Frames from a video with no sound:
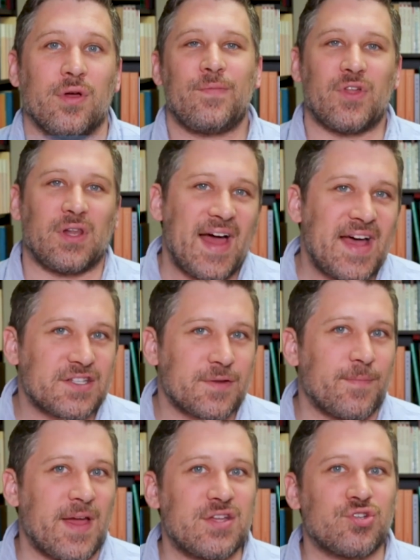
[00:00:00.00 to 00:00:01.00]
The last
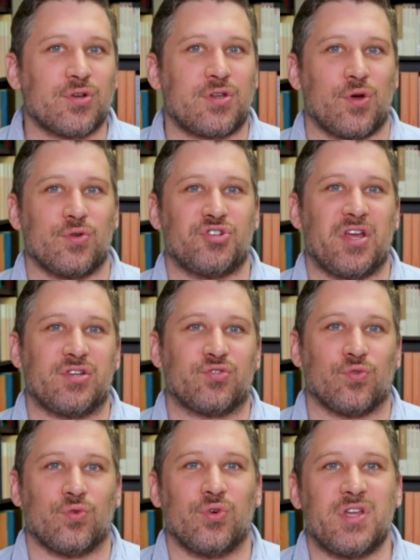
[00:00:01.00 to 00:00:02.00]
major tone change
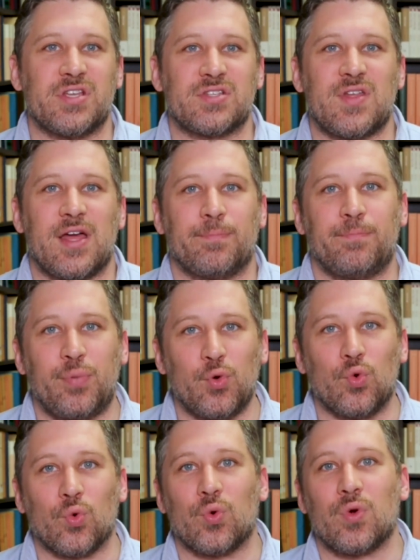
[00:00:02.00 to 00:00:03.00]
rule is that bu,